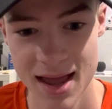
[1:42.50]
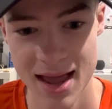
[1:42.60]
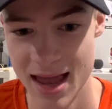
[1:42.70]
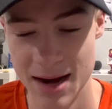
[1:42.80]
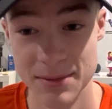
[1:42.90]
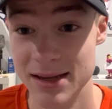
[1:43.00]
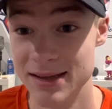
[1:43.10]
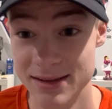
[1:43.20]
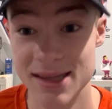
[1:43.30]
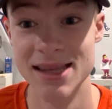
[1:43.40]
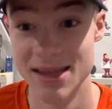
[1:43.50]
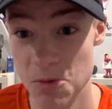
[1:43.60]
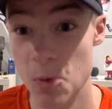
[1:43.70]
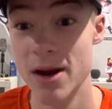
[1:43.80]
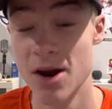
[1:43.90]
And I mean,
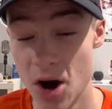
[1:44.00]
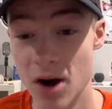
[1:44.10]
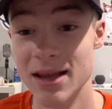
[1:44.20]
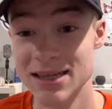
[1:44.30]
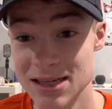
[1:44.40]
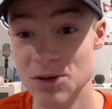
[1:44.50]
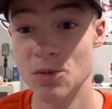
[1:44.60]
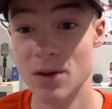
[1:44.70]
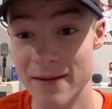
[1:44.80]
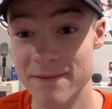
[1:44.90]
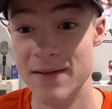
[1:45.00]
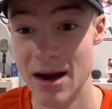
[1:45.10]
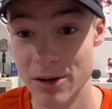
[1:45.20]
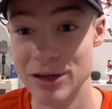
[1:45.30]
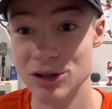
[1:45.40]
this is a
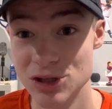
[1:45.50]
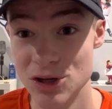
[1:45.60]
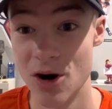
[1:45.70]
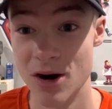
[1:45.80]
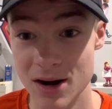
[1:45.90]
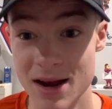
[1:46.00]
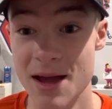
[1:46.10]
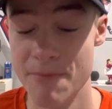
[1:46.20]
very good start.